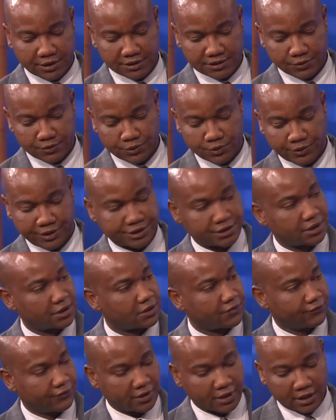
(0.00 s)
is a good way to go
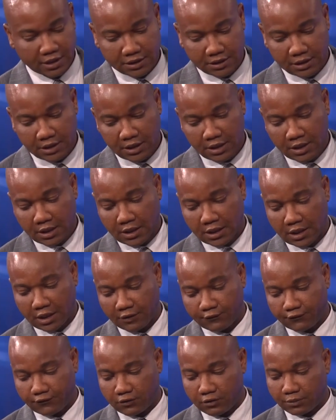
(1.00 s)
for that. Now,
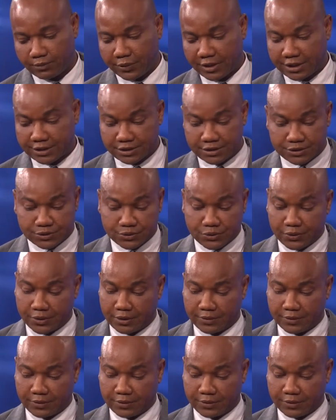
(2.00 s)
for patients who,